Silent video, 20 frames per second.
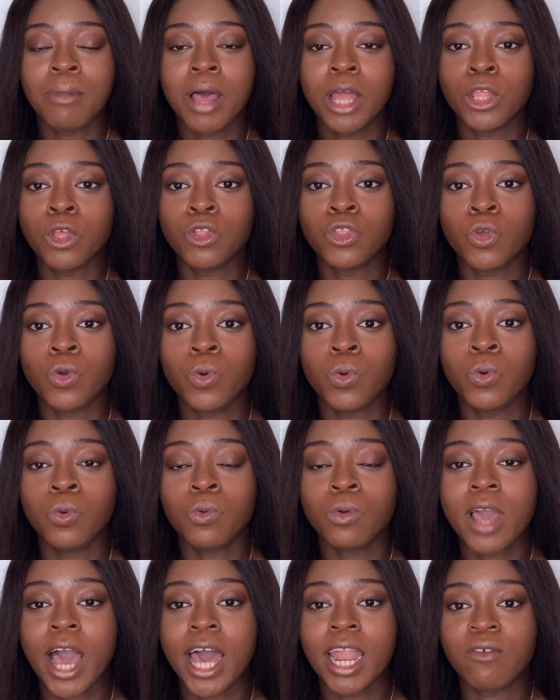and you do
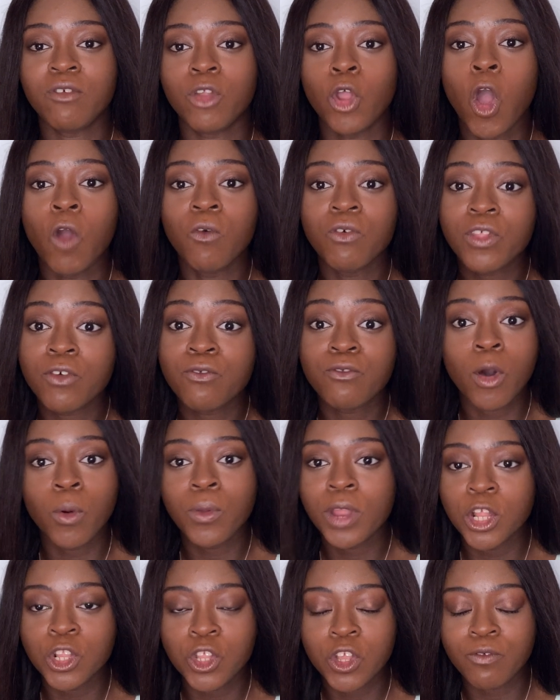kind of an over the phone
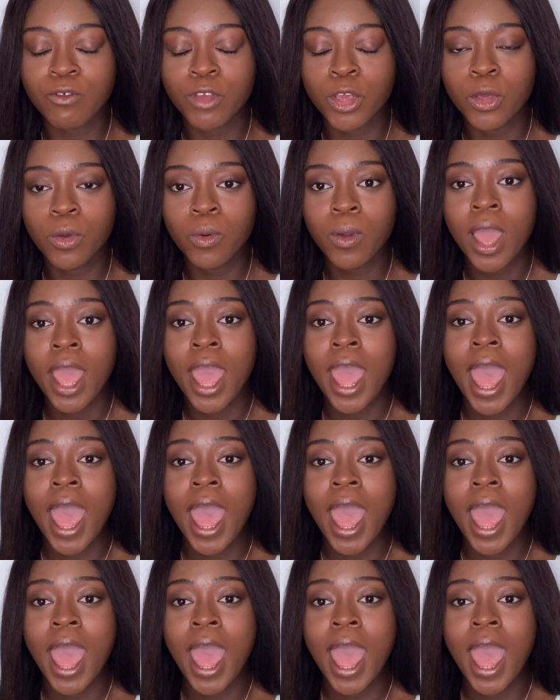interview